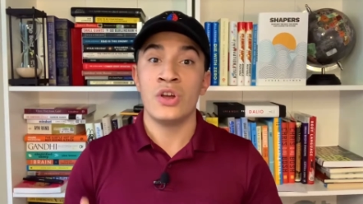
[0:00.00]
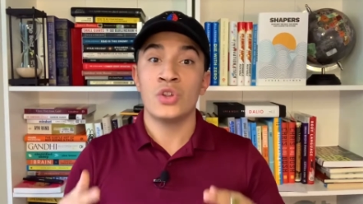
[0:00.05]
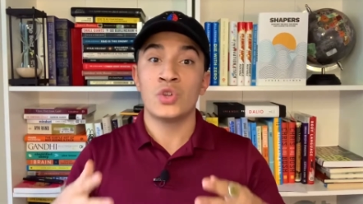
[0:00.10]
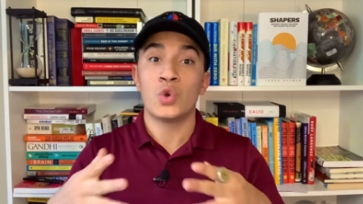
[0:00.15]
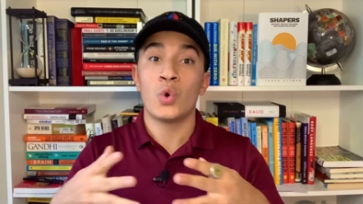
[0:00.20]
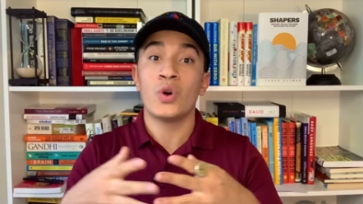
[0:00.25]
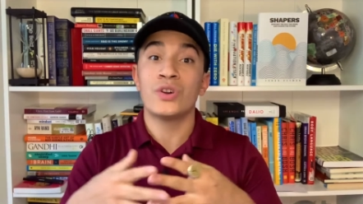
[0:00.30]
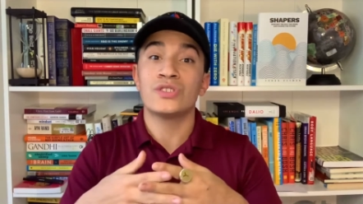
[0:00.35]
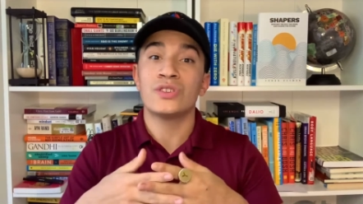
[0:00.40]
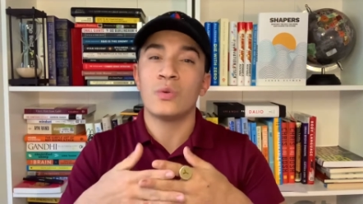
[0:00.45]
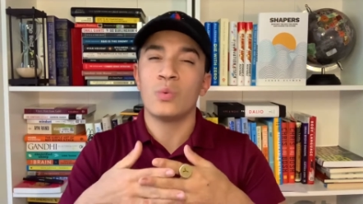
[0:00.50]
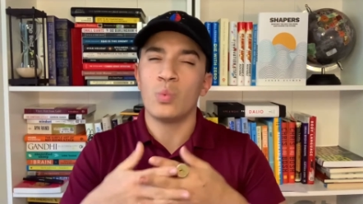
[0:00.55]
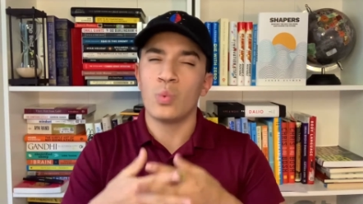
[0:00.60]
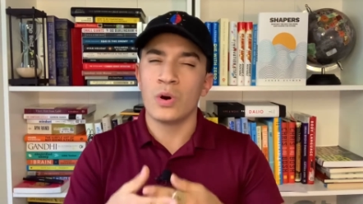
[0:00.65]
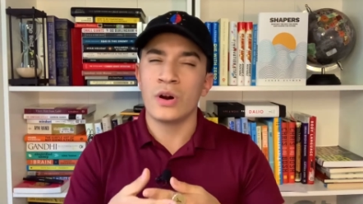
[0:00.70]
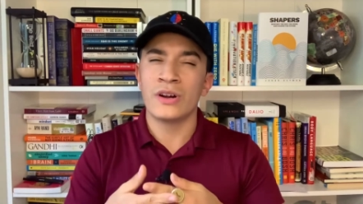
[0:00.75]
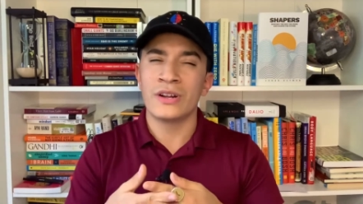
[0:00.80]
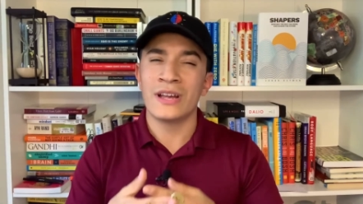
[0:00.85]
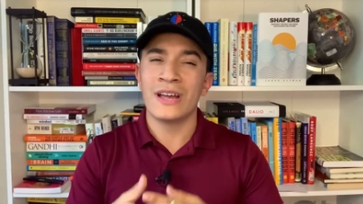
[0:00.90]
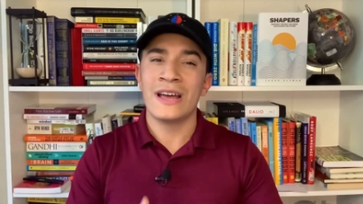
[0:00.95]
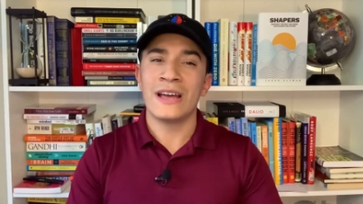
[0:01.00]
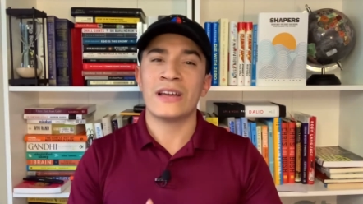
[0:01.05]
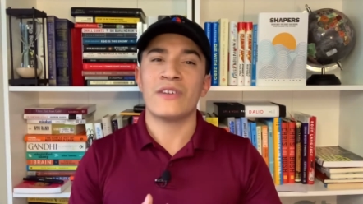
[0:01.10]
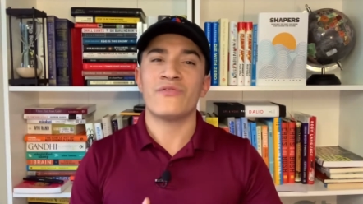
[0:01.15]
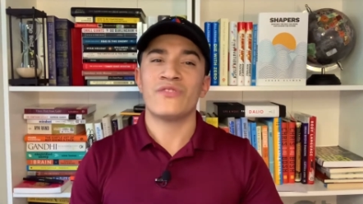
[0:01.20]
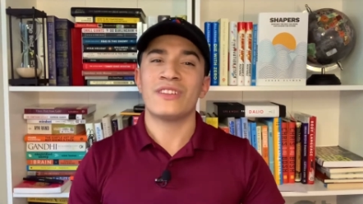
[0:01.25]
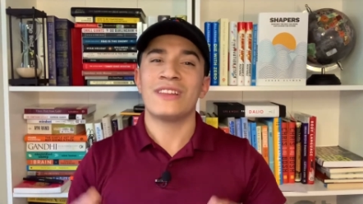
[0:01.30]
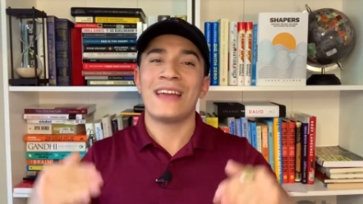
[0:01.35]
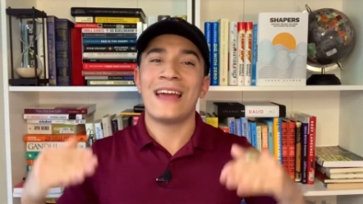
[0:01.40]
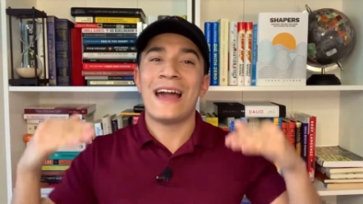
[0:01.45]
towards our work
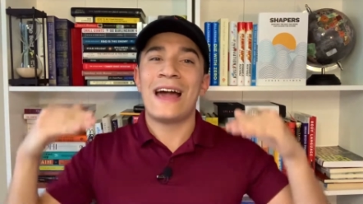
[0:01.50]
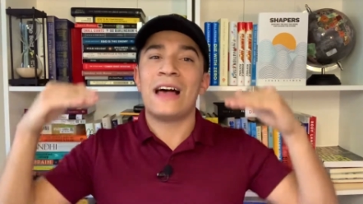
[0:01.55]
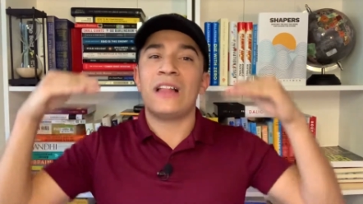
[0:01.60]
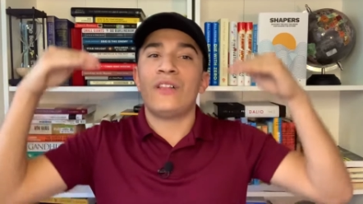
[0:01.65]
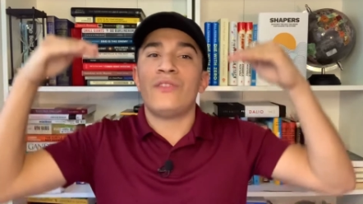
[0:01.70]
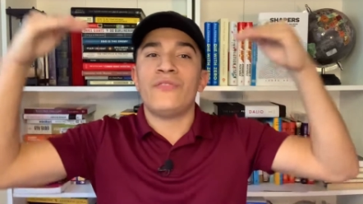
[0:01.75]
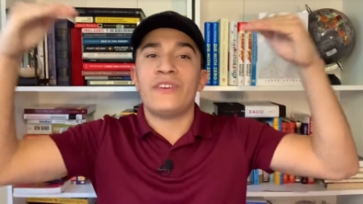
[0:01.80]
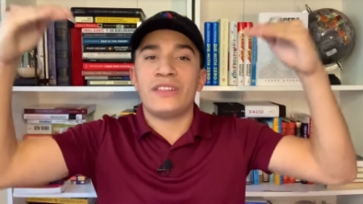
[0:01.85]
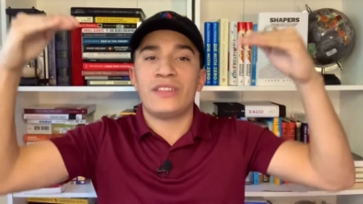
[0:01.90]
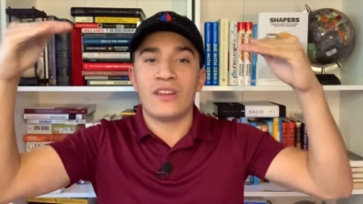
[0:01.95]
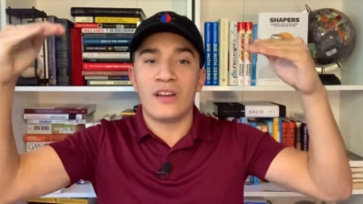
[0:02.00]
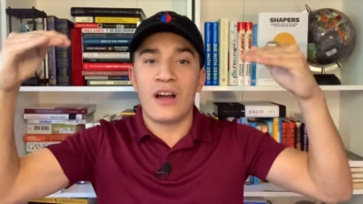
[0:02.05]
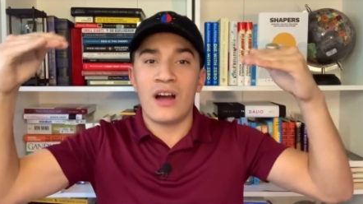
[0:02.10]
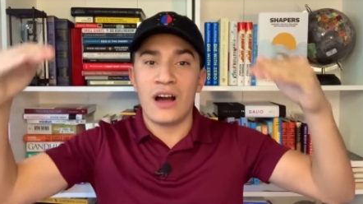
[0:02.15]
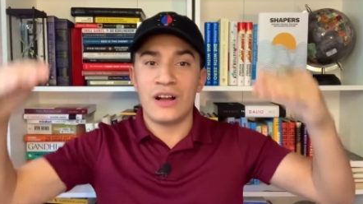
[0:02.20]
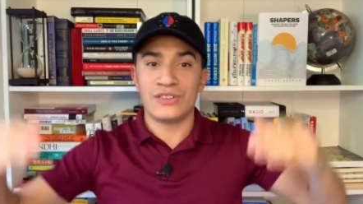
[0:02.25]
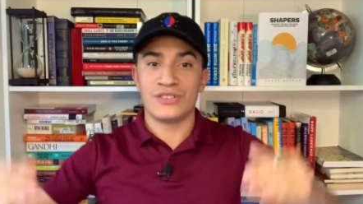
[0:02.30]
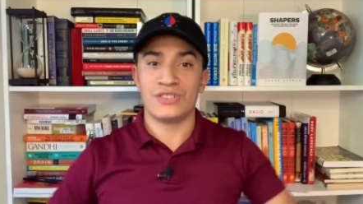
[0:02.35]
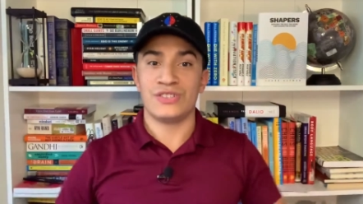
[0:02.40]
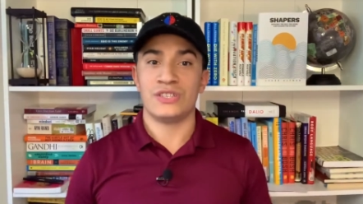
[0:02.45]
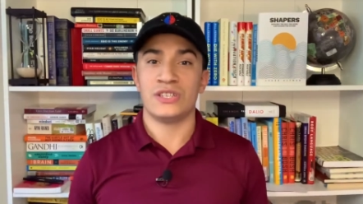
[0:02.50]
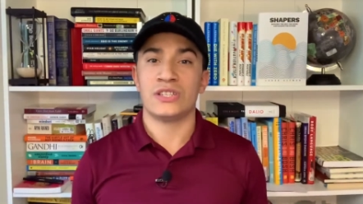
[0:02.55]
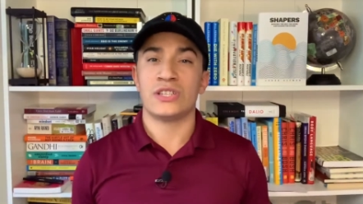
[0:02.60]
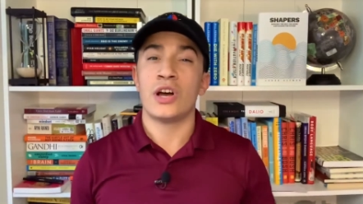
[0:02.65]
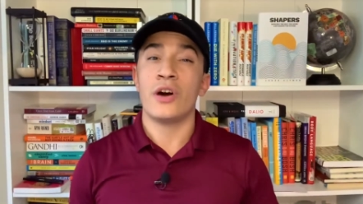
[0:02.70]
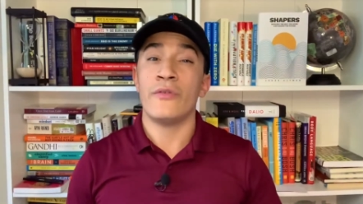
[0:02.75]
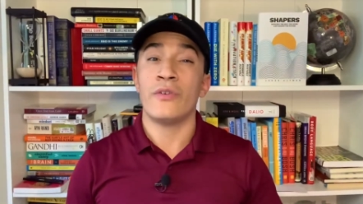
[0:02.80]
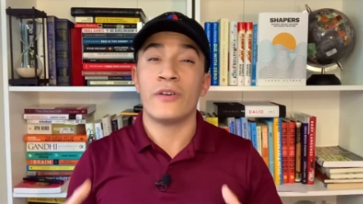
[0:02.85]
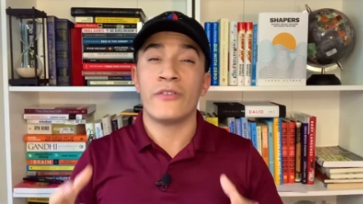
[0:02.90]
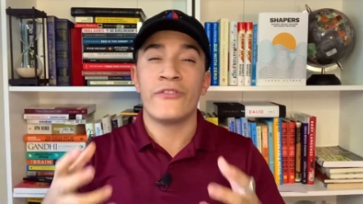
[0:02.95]
can really elevate the consciousness
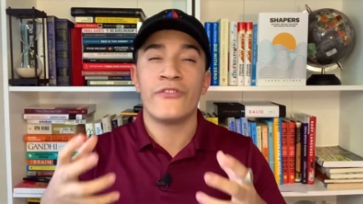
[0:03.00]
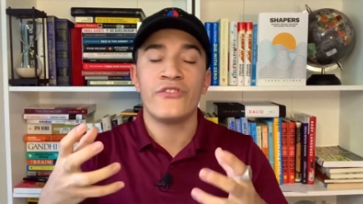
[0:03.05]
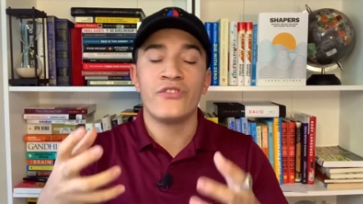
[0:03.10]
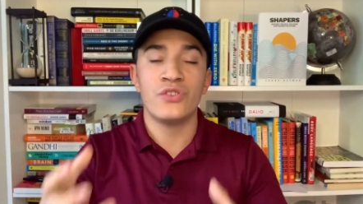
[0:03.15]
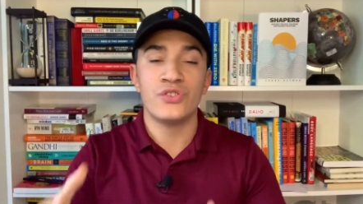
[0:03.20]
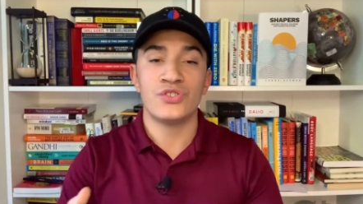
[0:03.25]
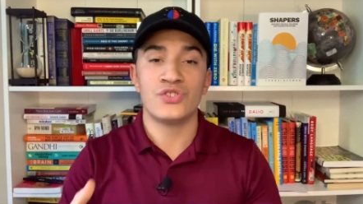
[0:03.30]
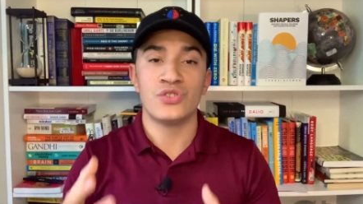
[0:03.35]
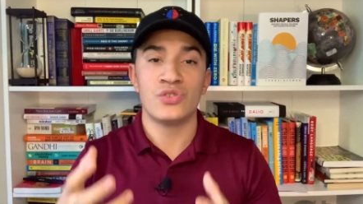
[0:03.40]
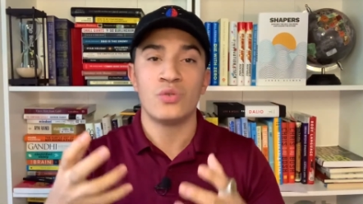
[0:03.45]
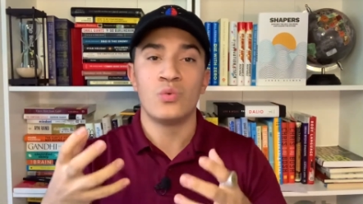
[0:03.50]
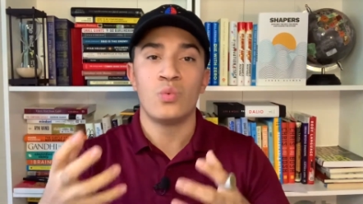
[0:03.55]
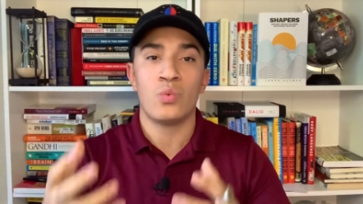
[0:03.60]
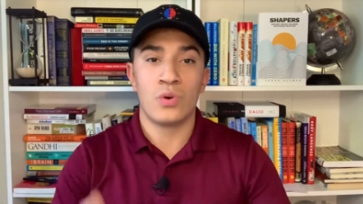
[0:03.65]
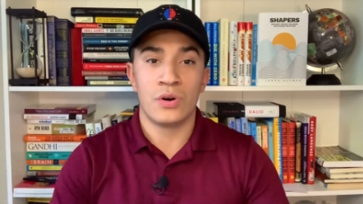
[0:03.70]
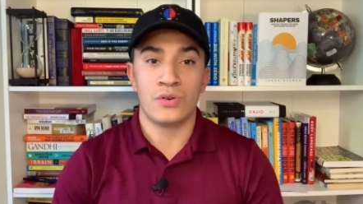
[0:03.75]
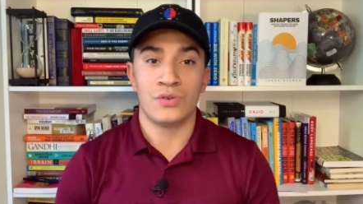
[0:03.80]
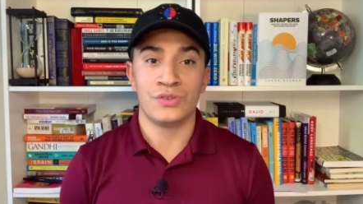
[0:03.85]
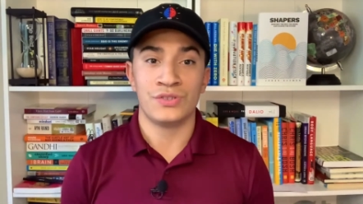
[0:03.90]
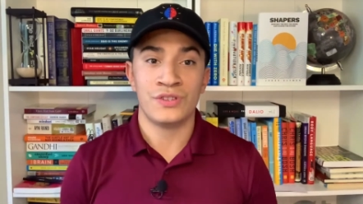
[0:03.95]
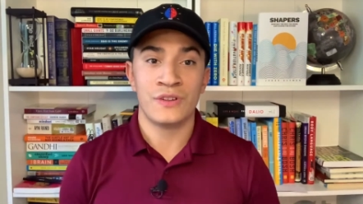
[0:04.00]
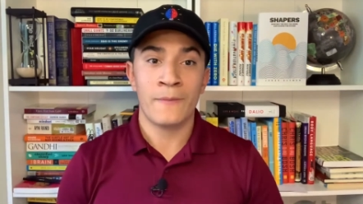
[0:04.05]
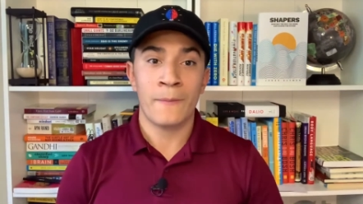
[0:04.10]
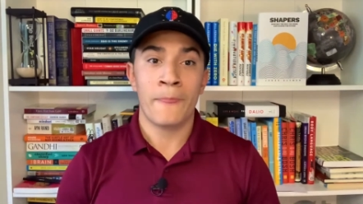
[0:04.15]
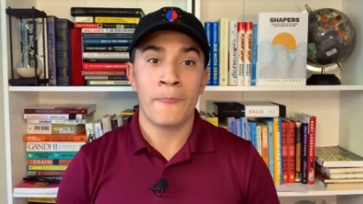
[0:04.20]
of our future worlds.